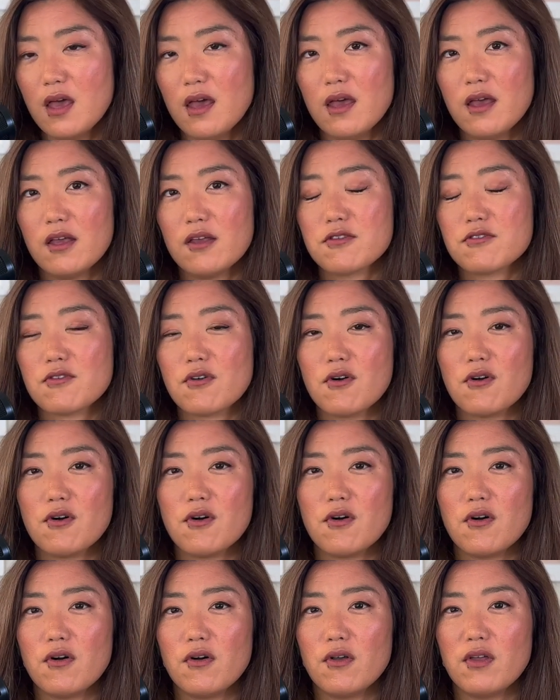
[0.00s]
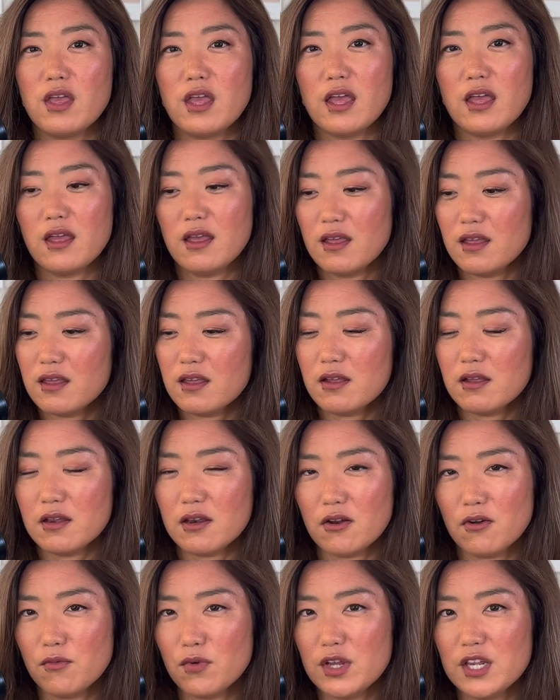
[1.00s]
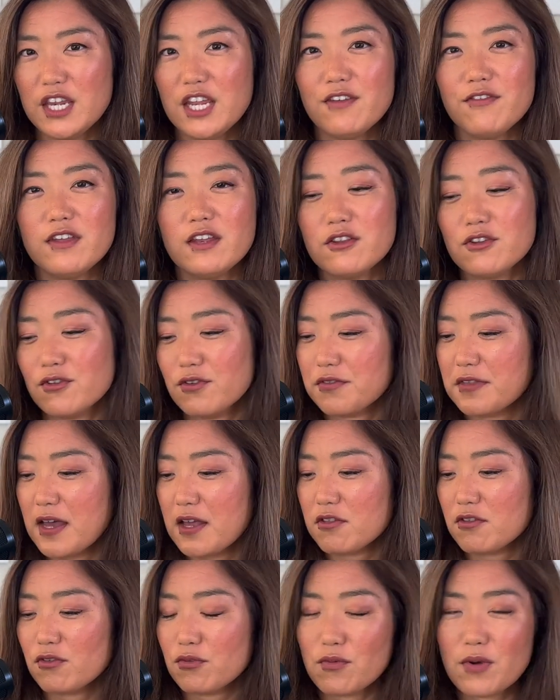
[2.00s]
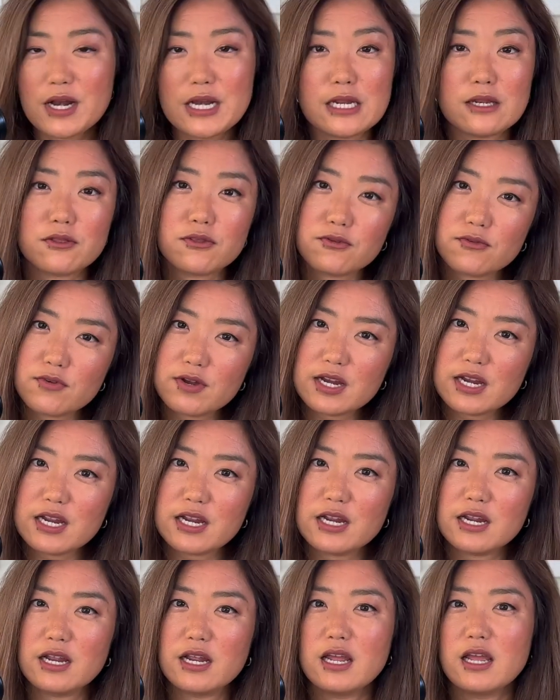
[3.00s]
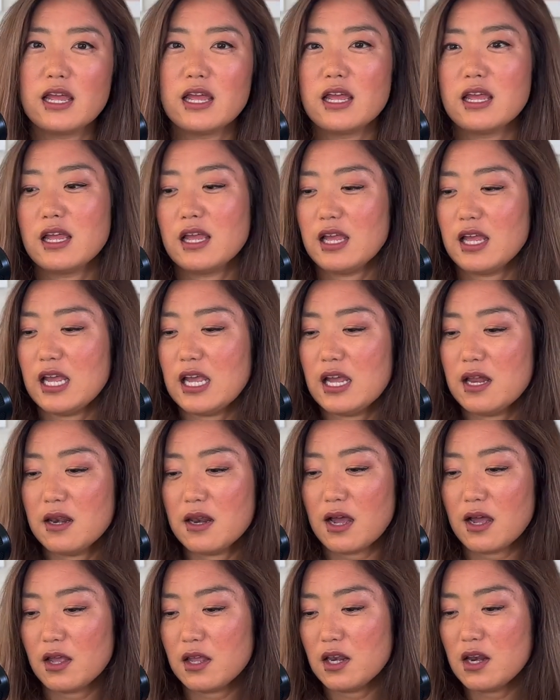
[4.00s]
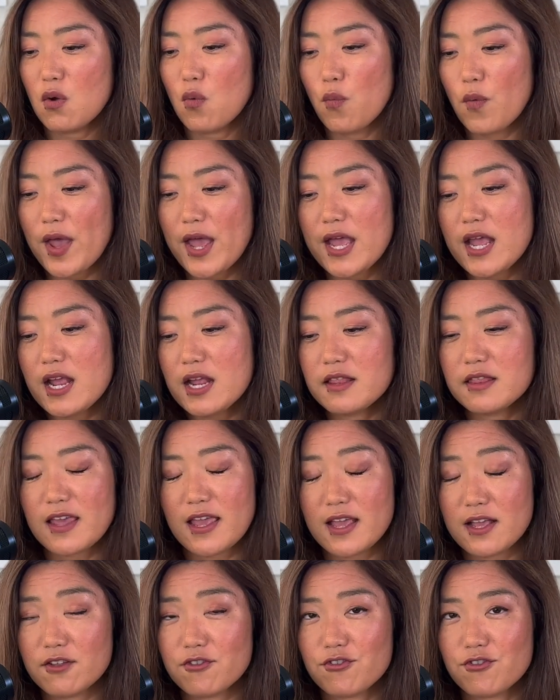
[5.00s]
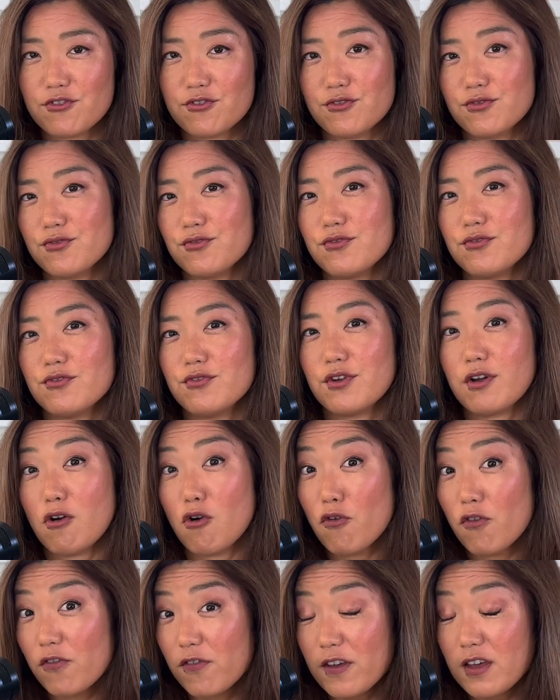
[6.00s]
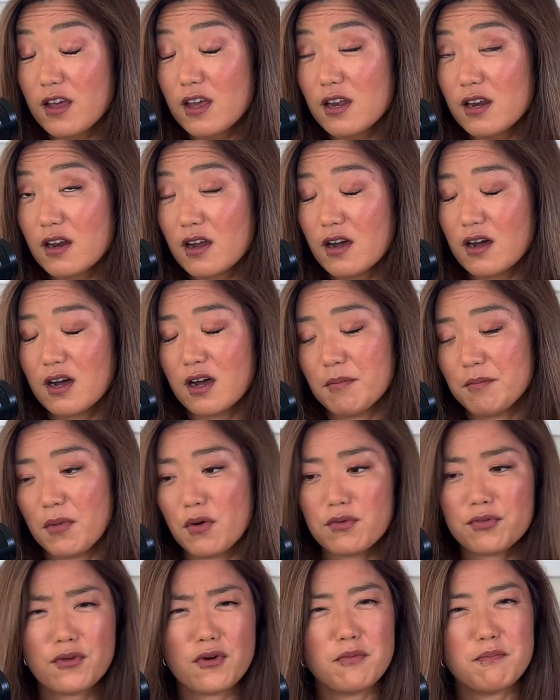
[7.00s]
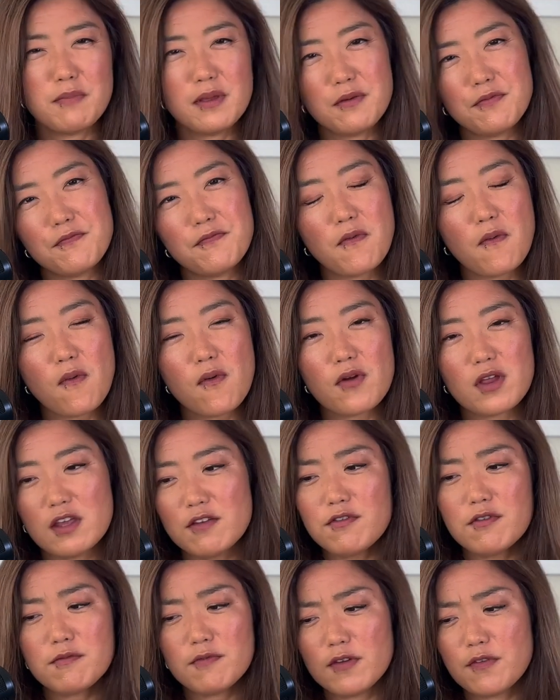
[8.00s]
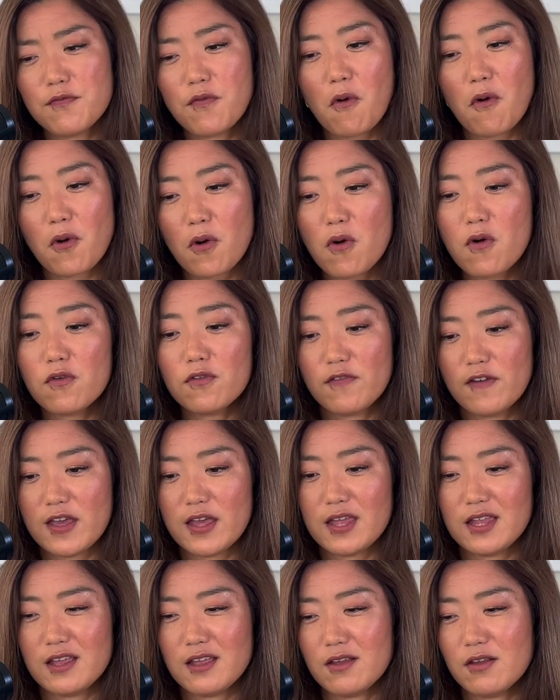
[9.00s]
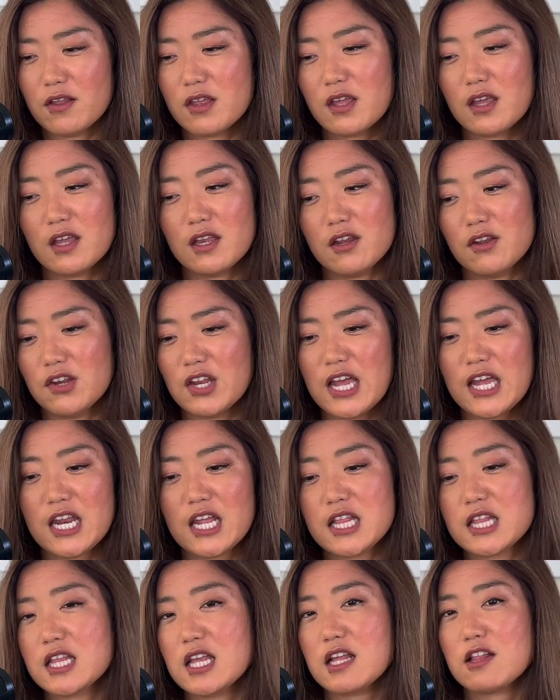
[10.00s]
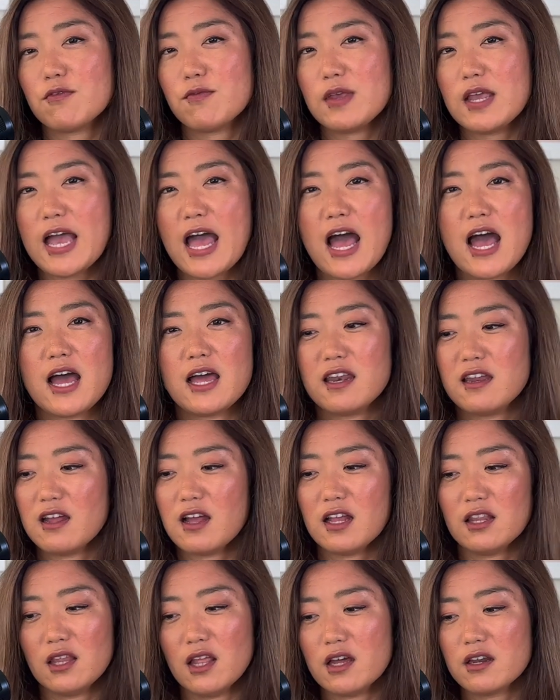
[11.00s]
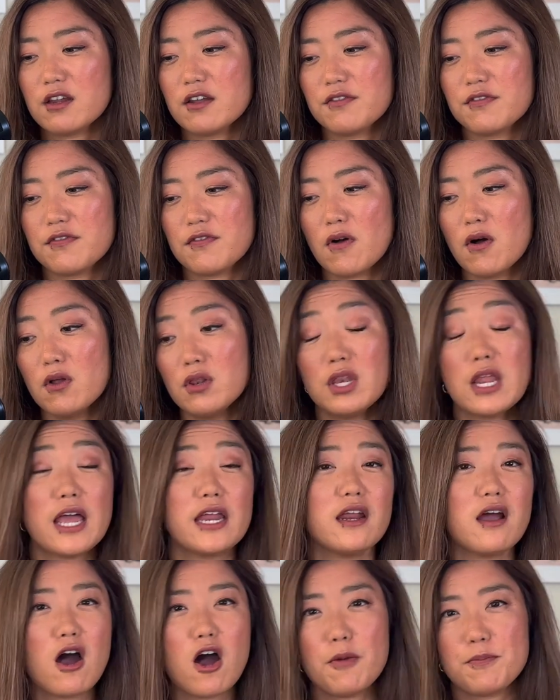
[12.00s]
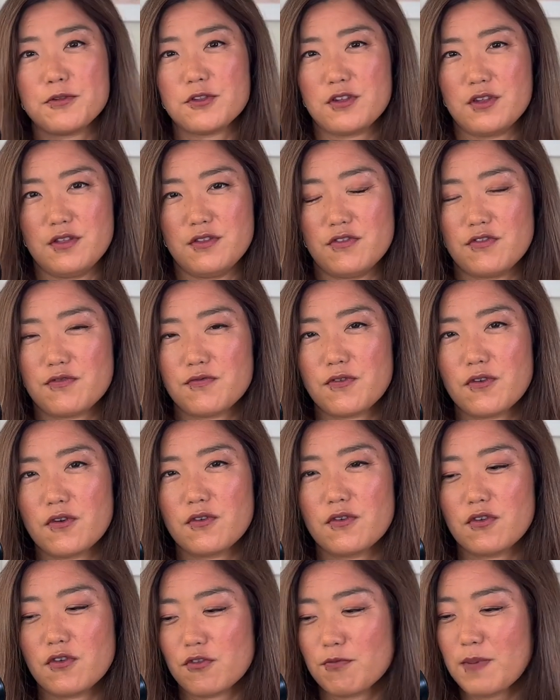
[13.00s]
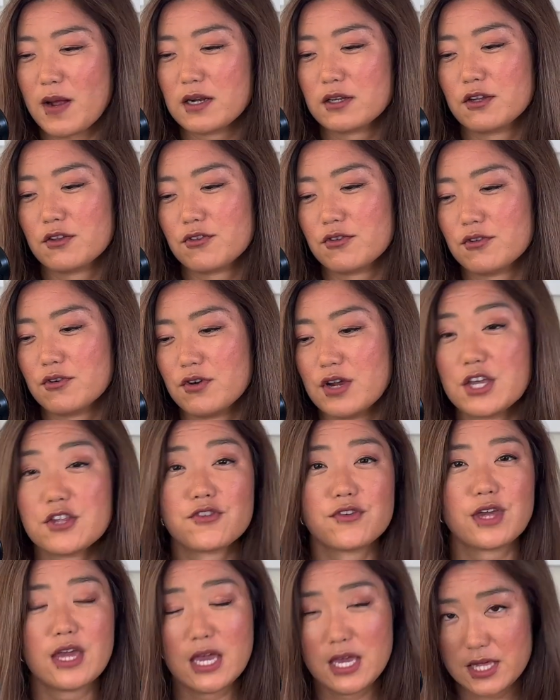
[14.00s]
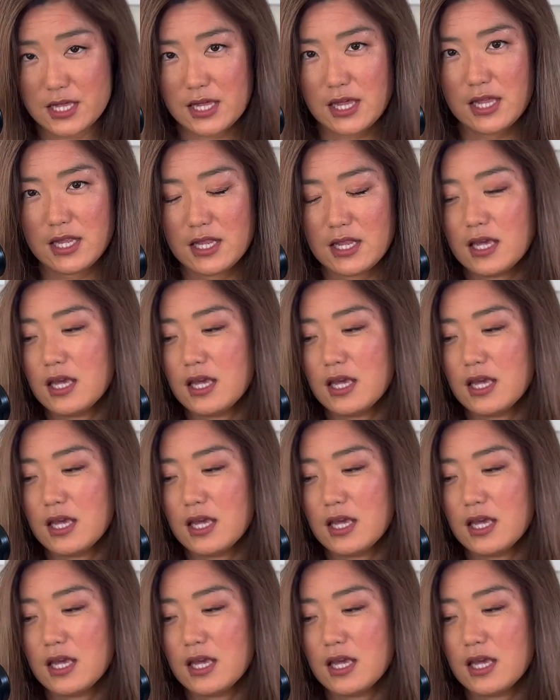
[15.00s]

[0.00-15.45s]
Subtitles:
So, we live in 2023. In a way, thanks to COVID, although even before COVID, in the United States, we had a lot of online options for nurse practitioner education.